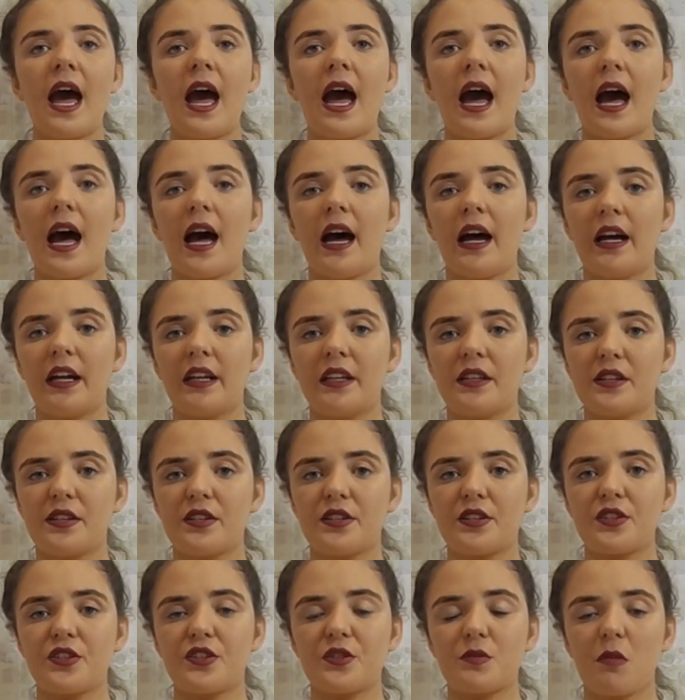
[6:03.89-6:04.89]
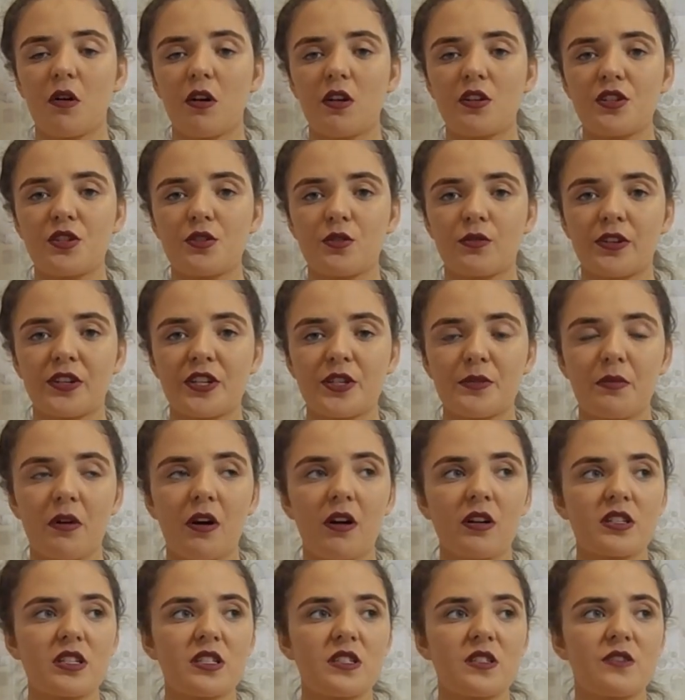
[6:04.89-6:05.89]
and small storage
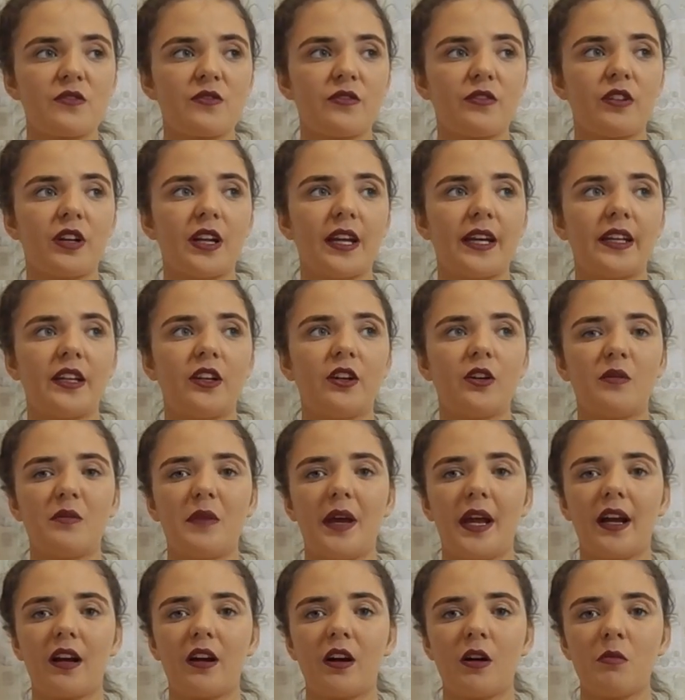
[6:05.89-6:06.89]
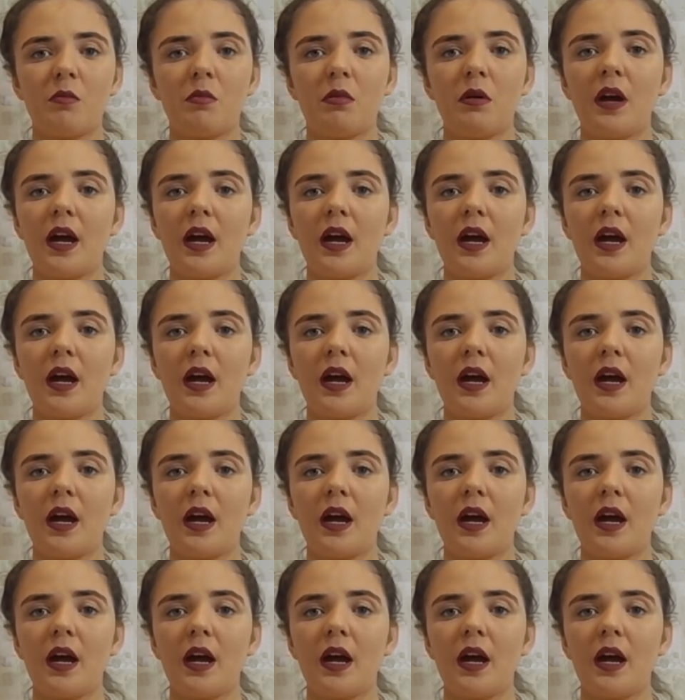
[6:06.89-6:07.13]
boxes for like your makeup